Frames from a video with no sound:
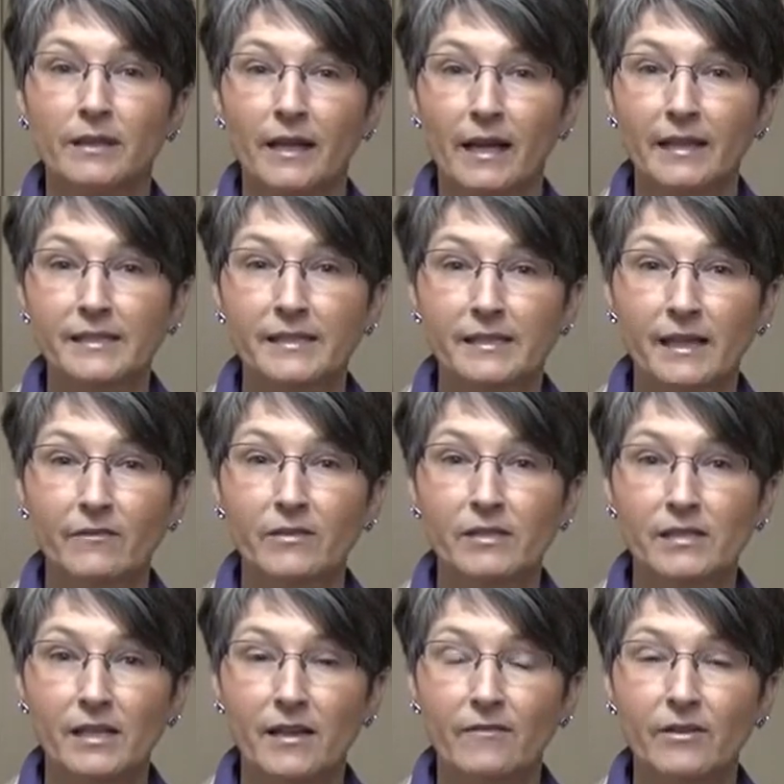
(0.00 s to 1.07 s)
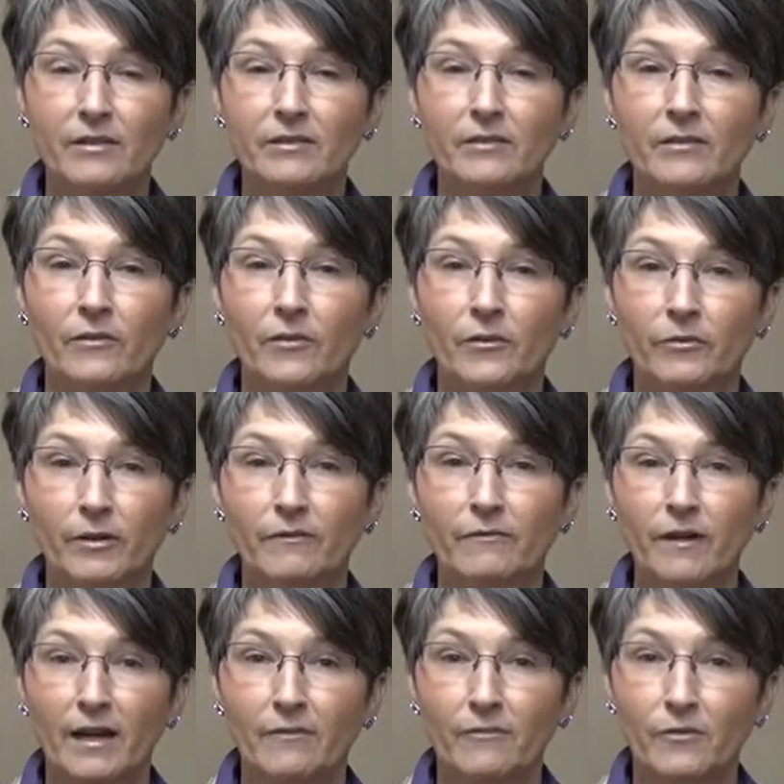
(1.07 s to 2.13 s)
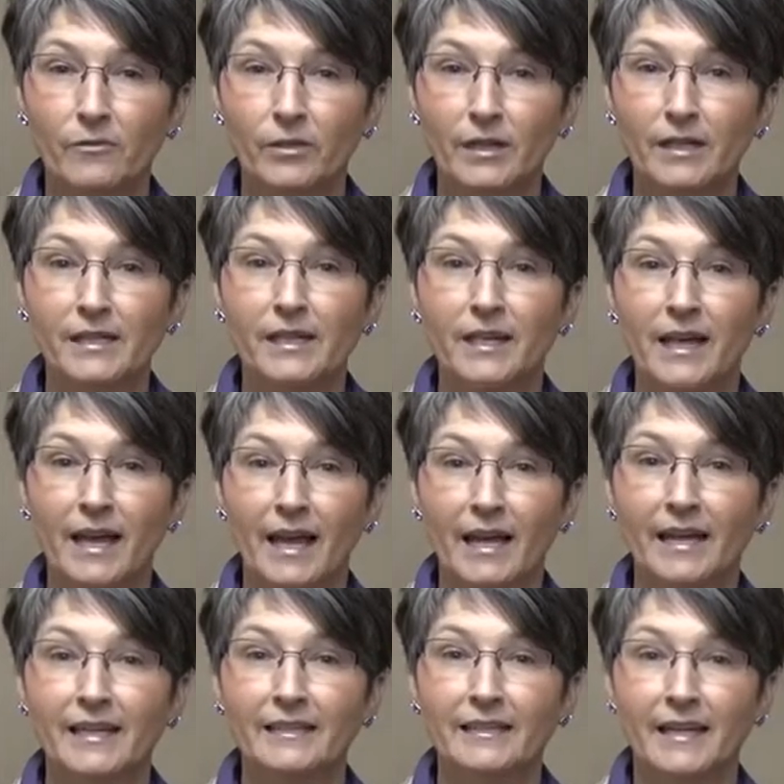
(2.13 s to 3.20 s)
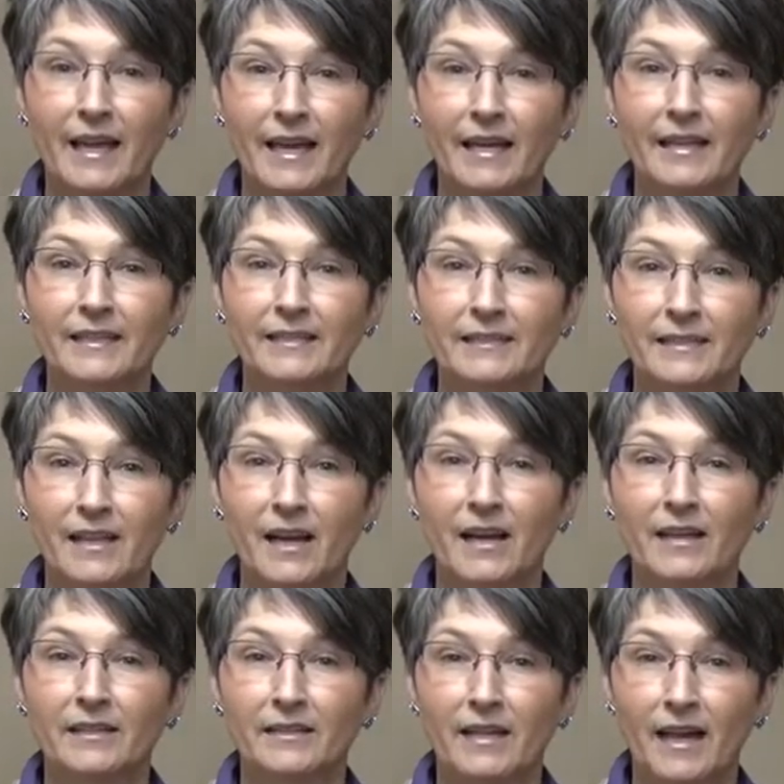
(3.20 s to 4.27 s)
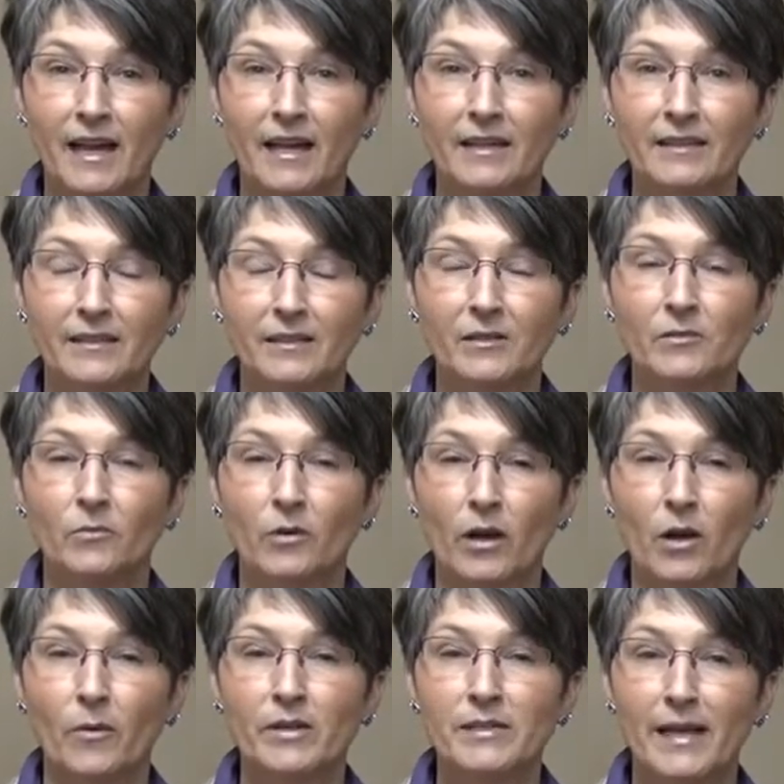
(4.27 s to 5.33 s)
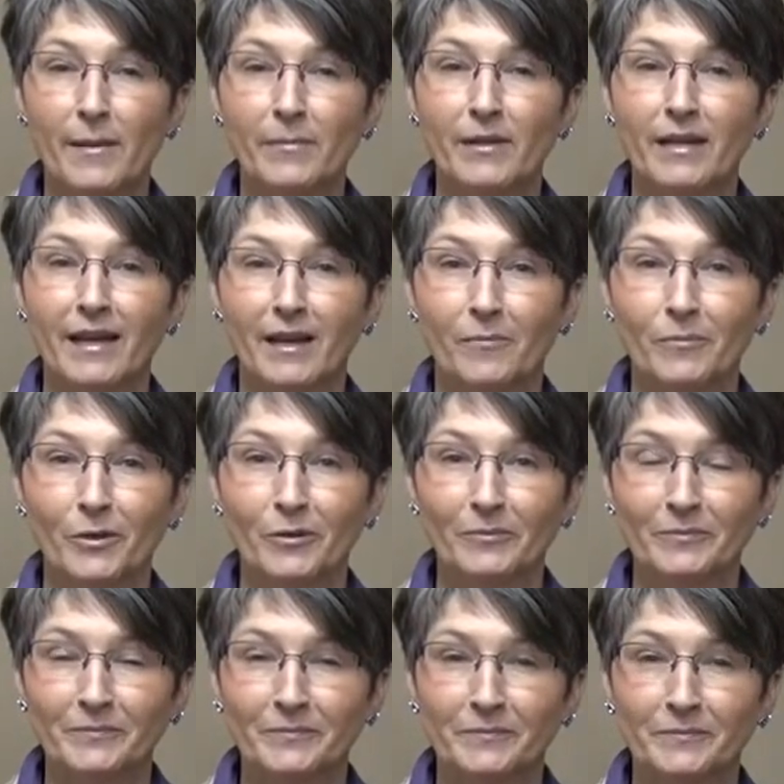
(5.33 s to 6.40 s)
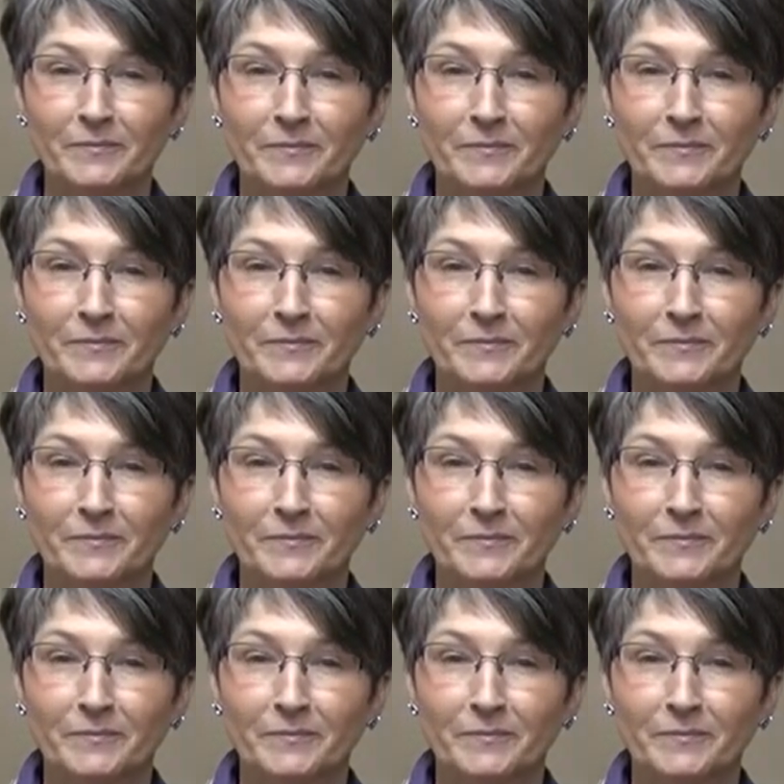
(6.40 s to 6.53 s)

877 353 8899. We're always happy to help you.